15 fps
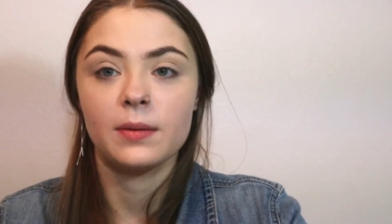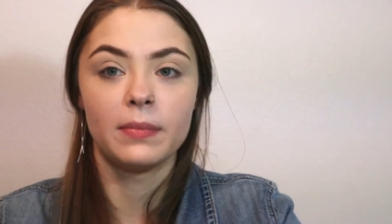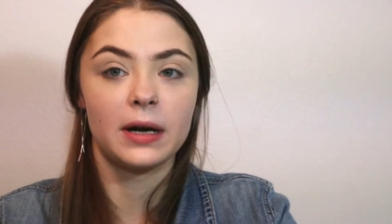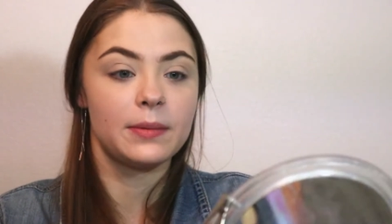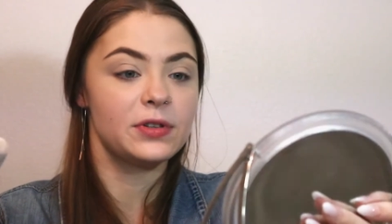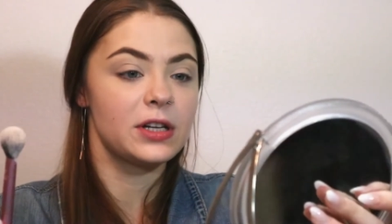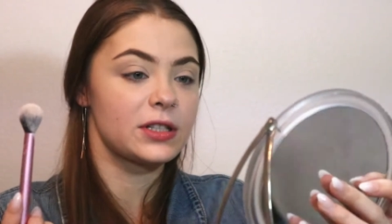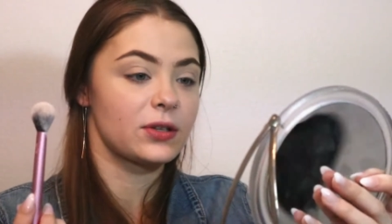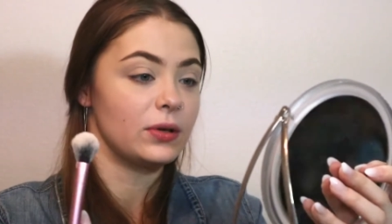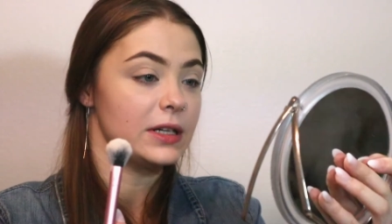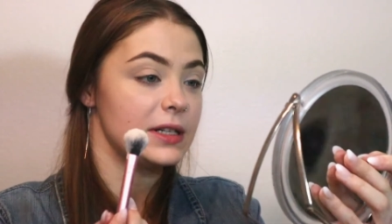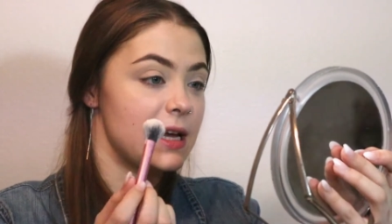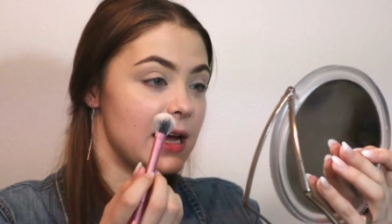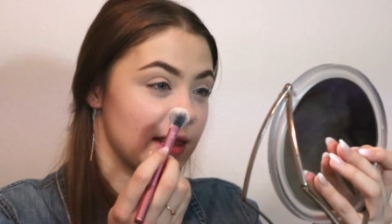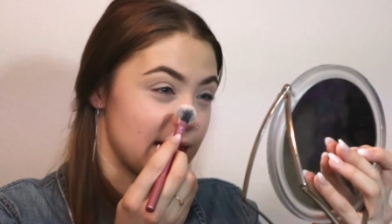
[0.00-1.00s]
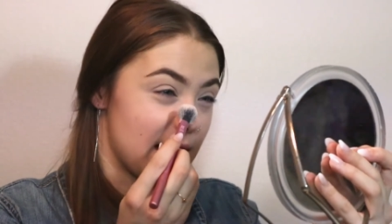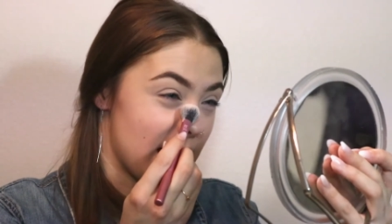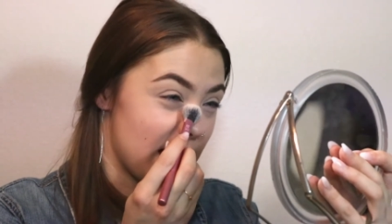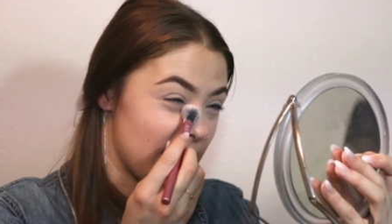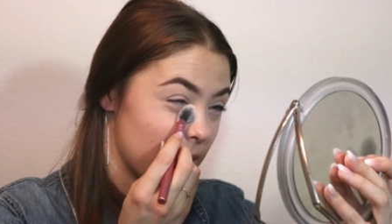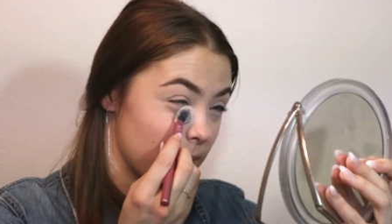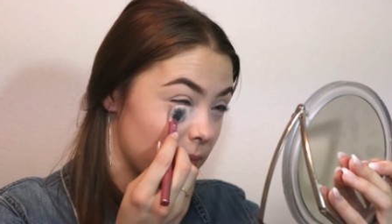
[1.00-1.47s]
But I'm just going to take
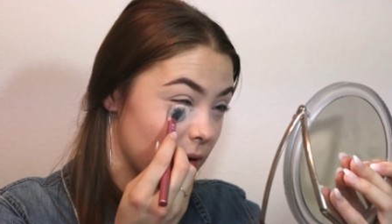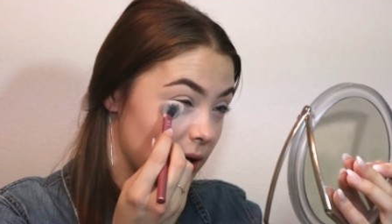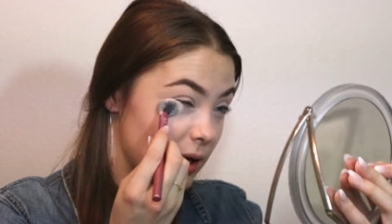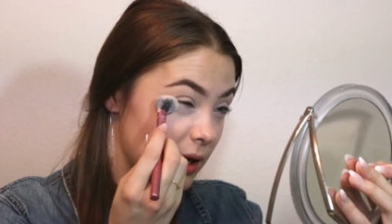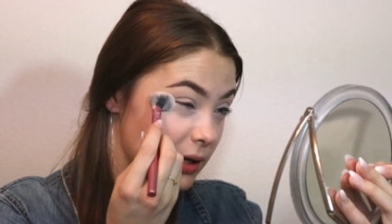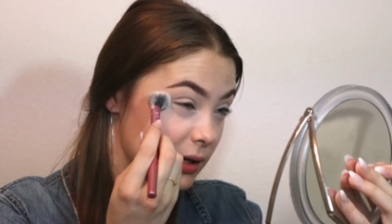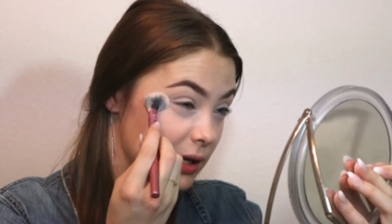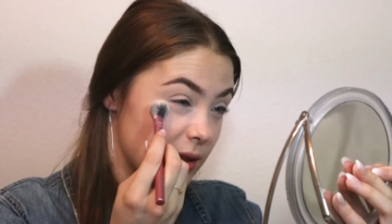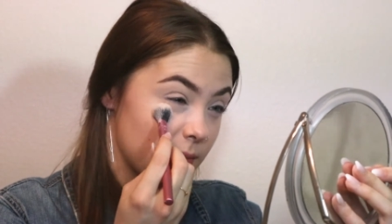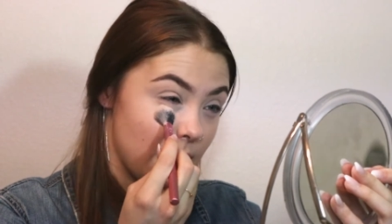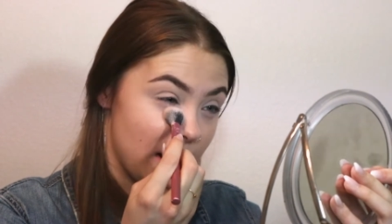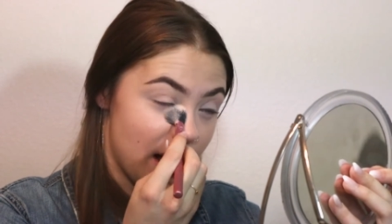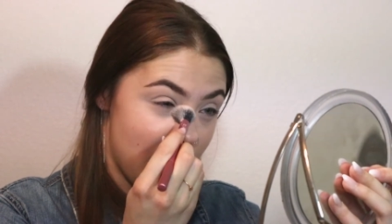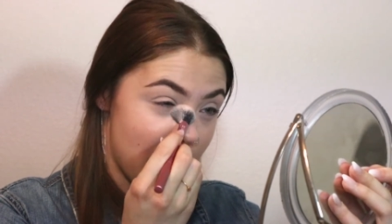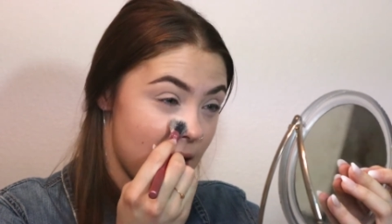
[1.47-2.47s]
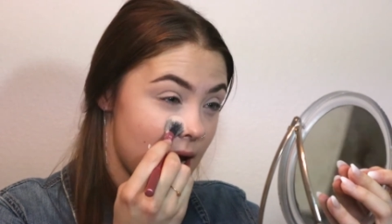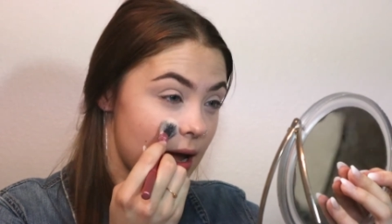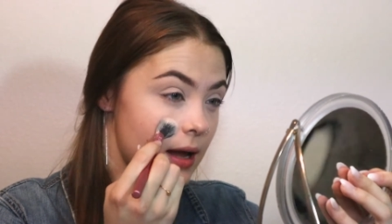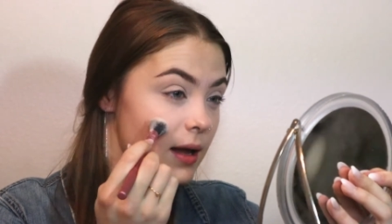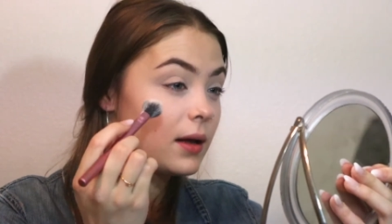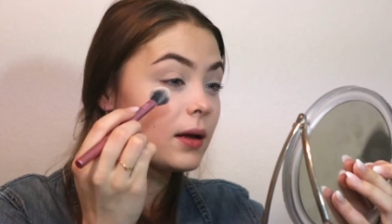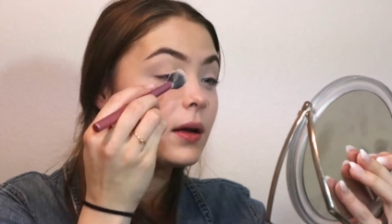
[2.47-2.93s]
that and put it underneath my
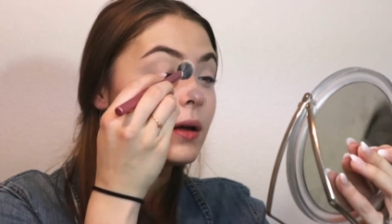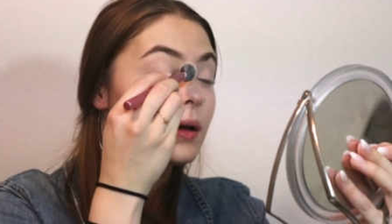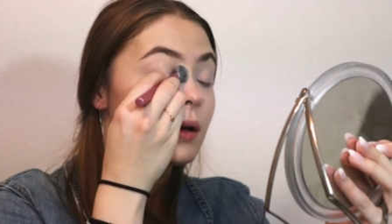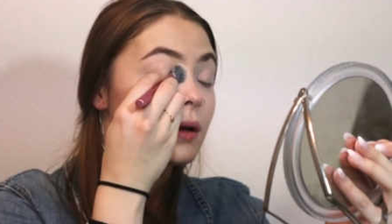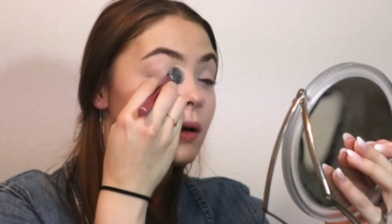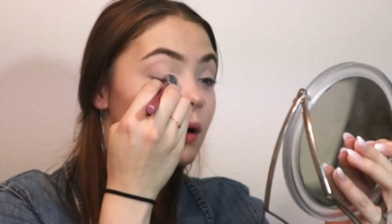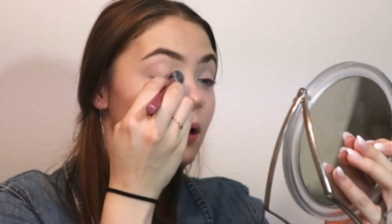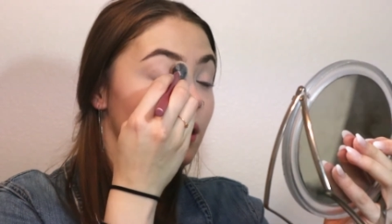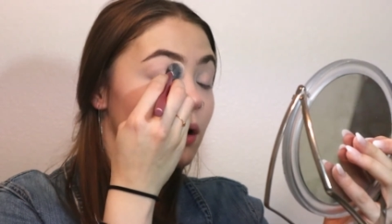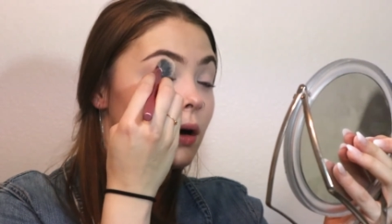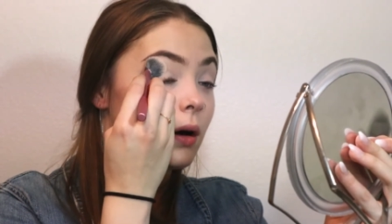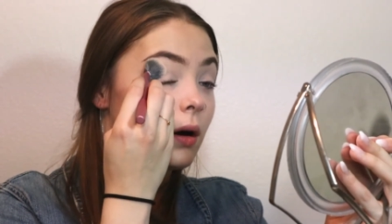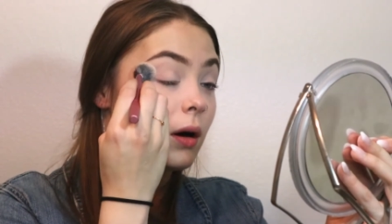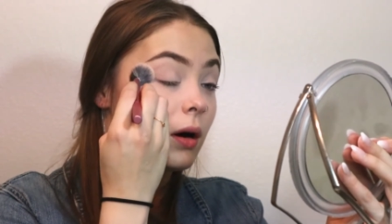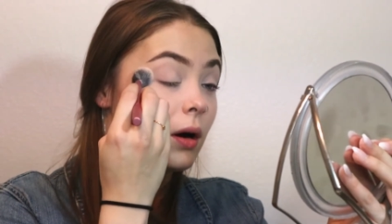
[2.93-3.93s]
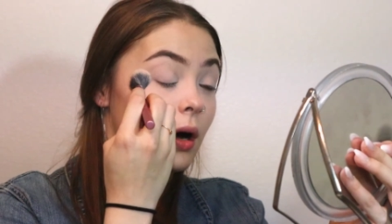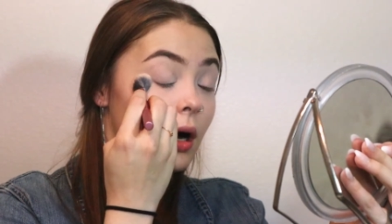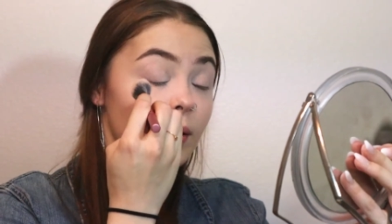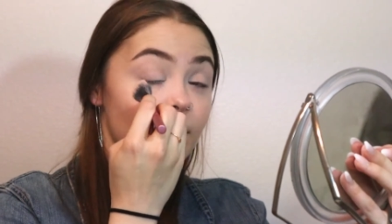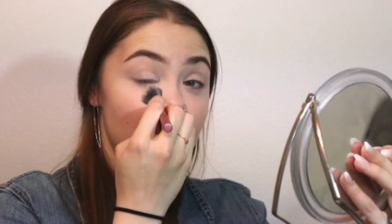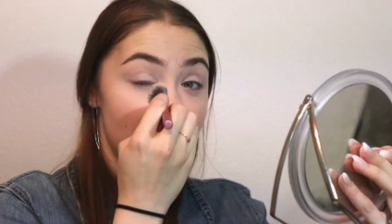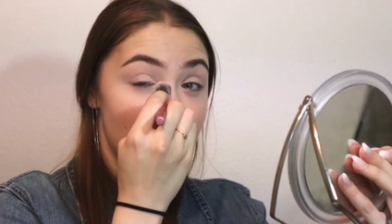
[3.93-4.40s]
eye,
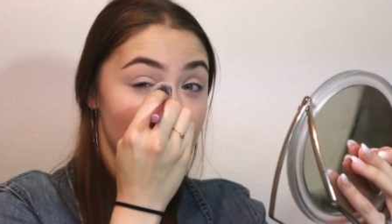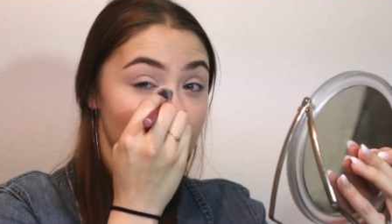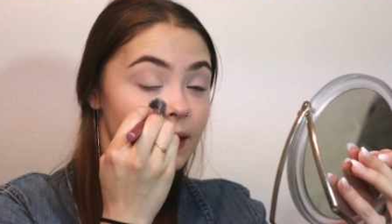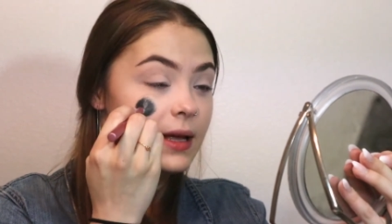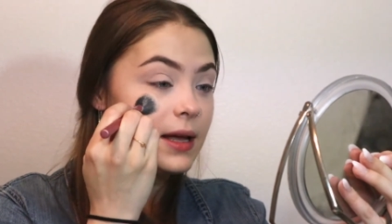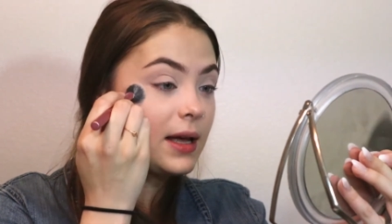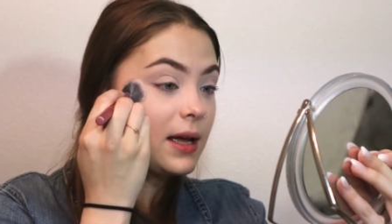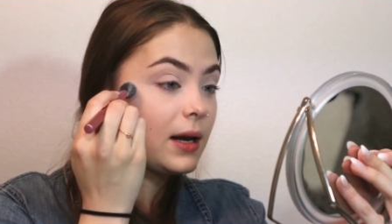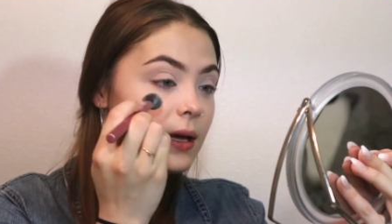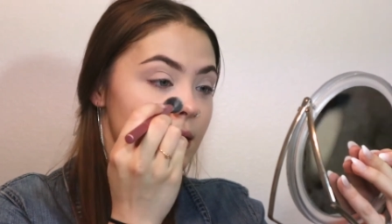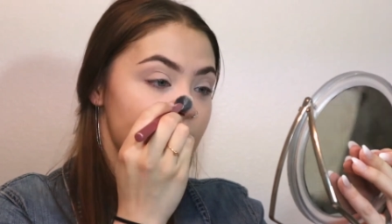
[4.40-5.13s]
on my eyelid,